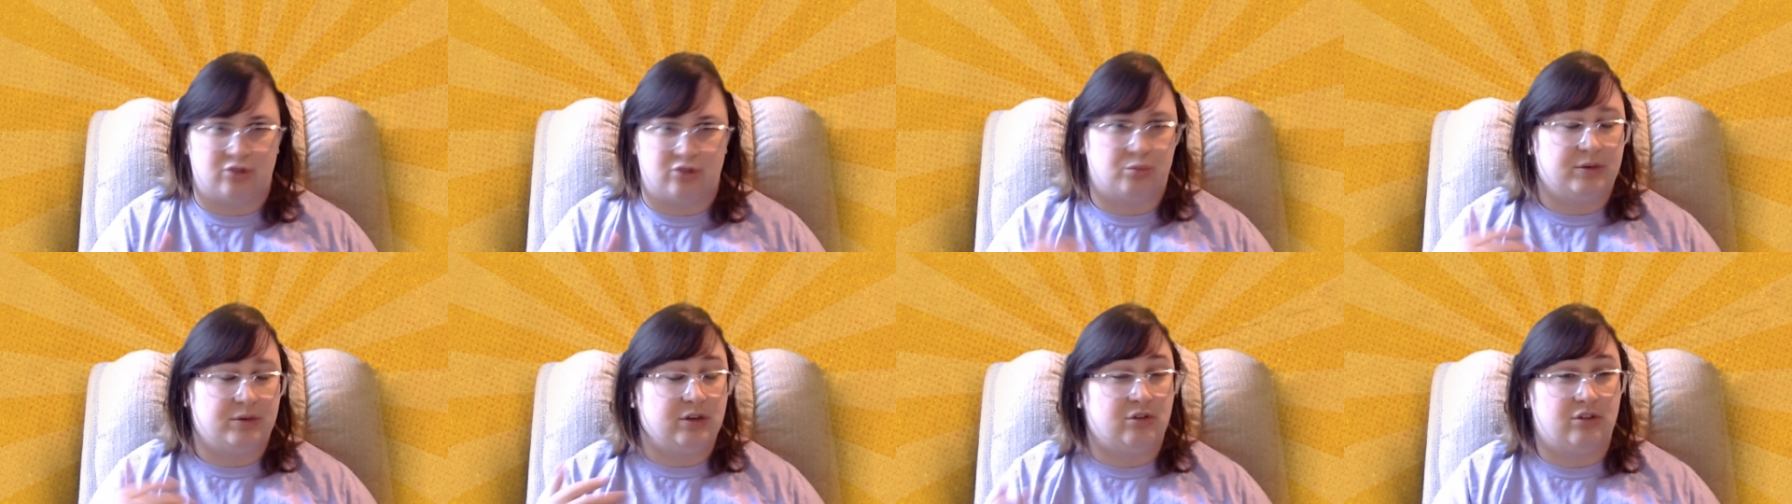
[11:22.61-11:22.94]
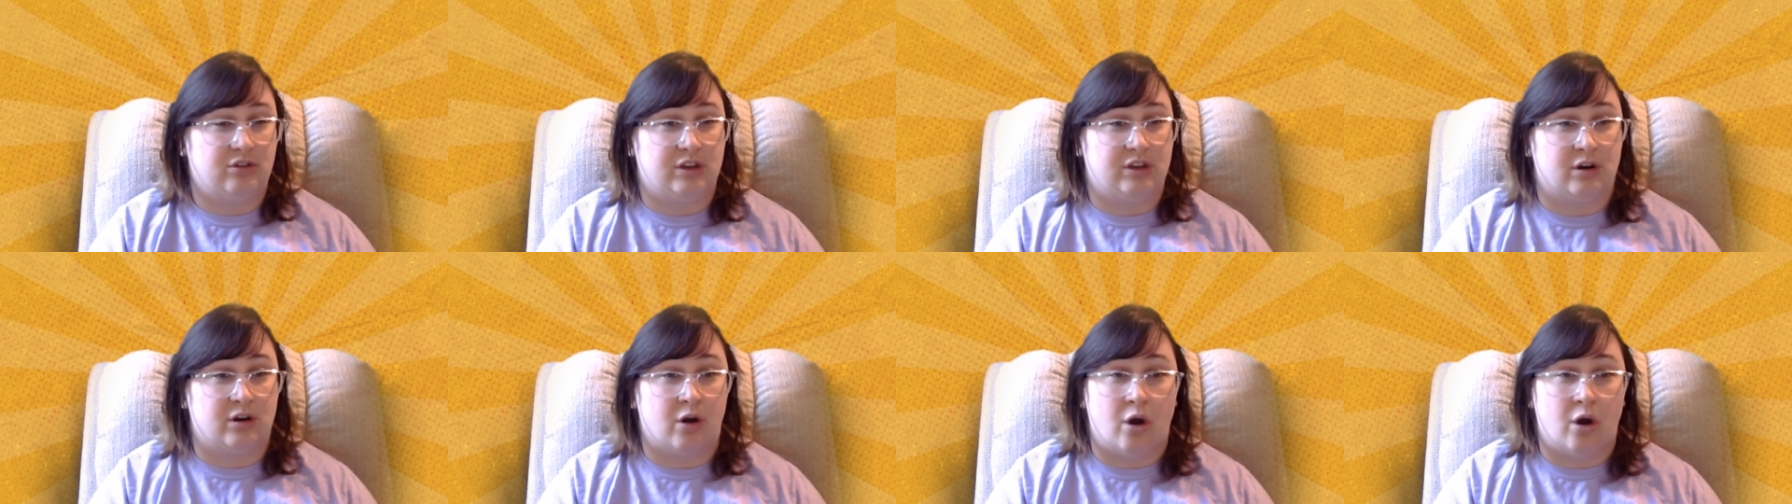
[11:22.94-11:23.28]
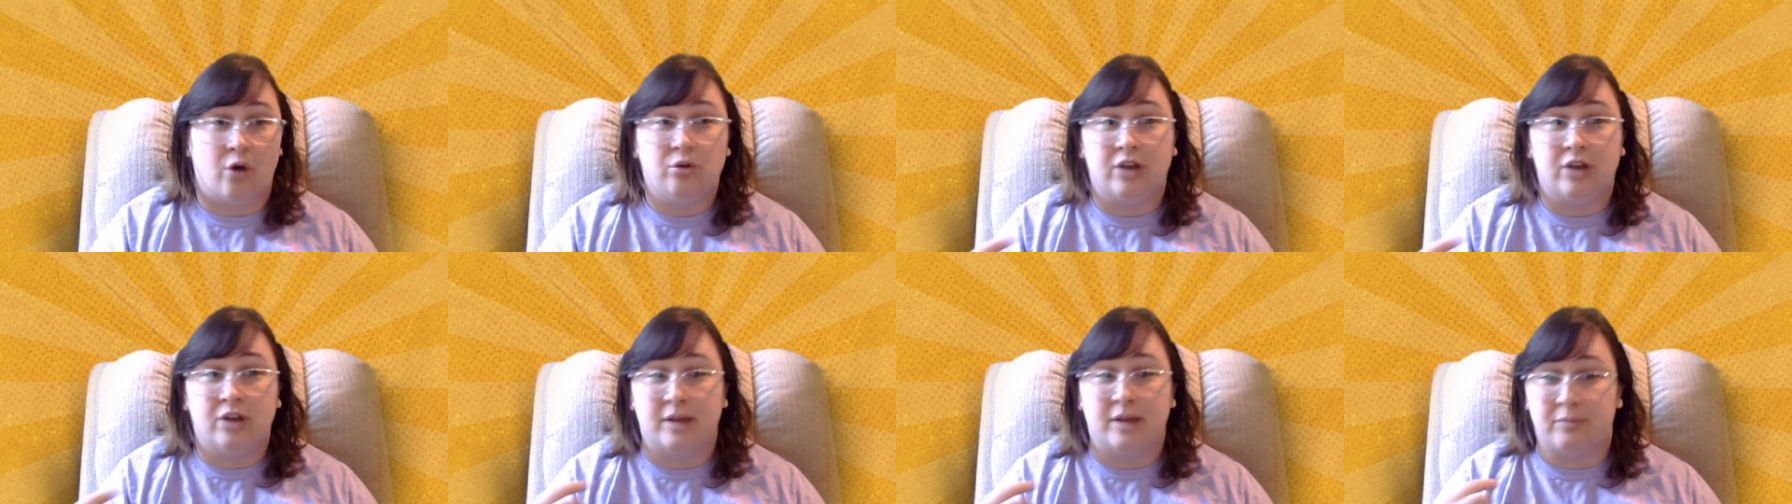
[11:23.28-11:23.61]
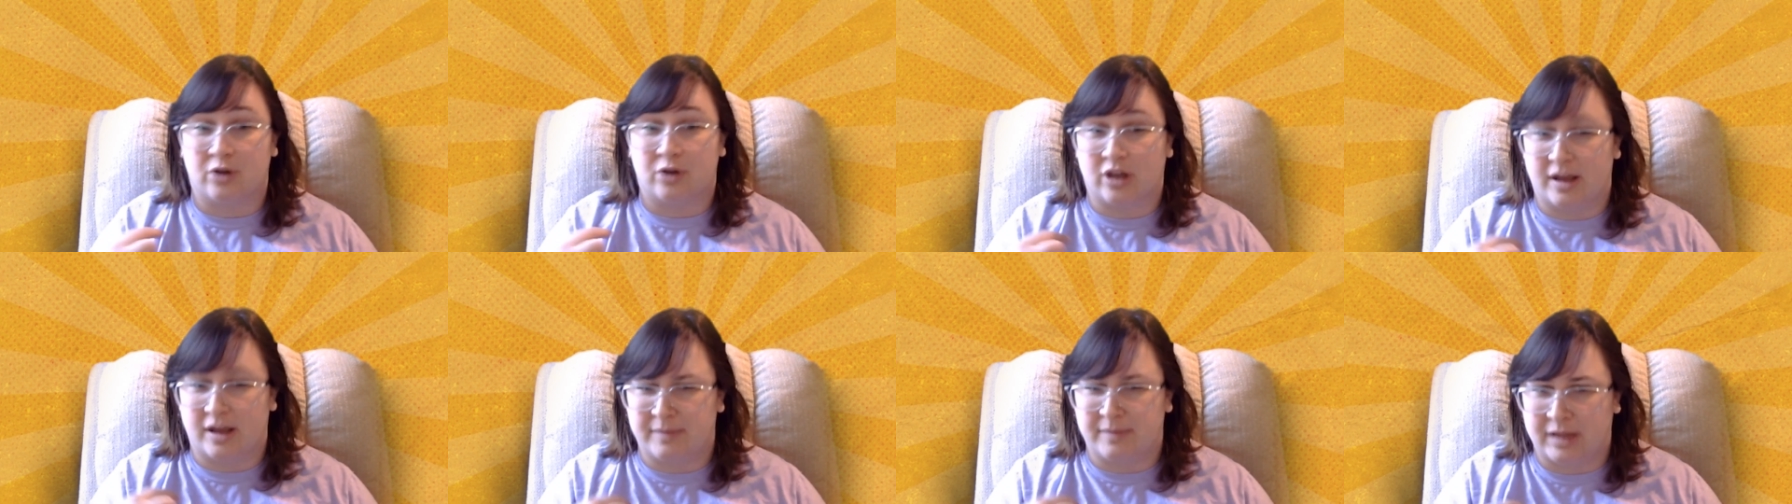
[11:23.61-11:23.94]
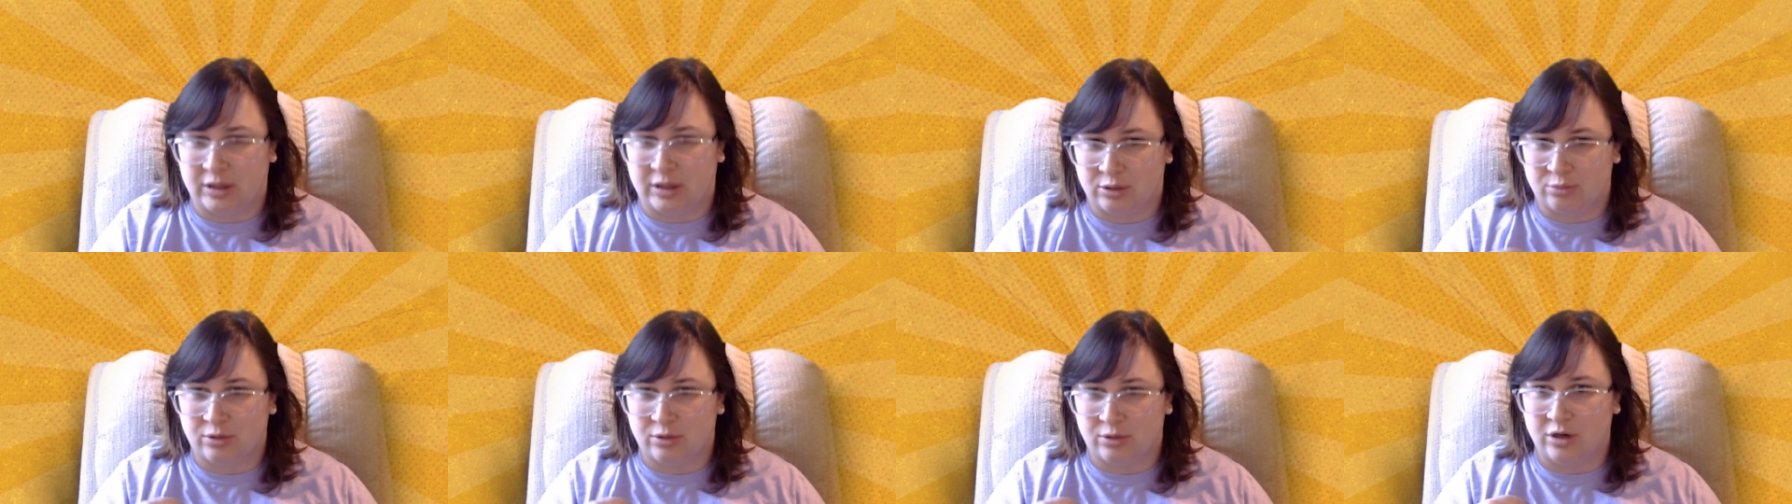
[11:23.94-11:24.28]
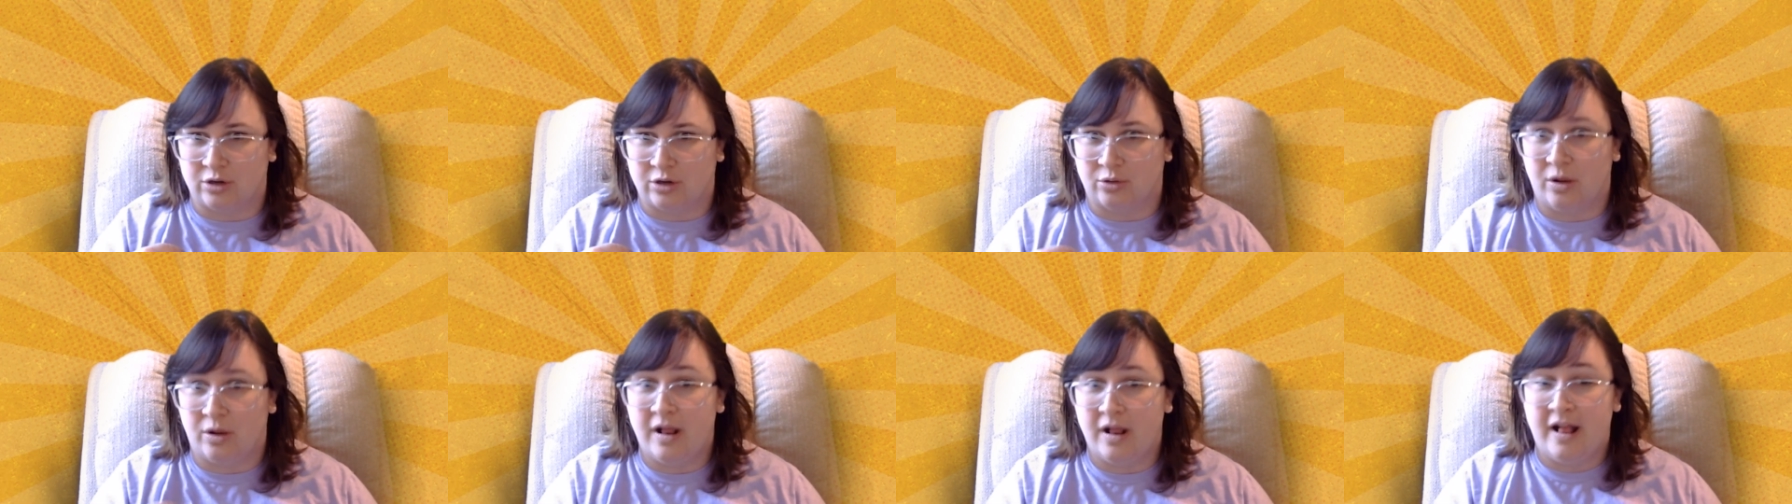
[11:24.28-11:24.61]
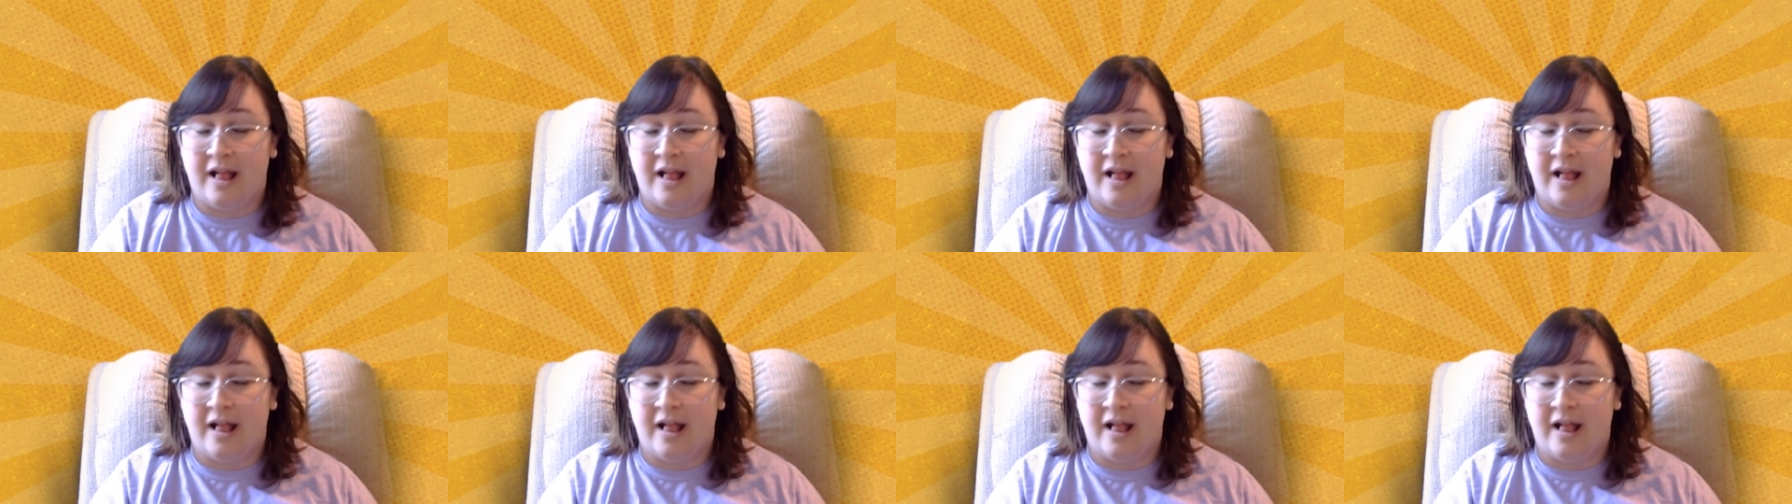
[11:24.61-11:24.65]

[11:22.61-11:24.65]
when you see your own number coming through,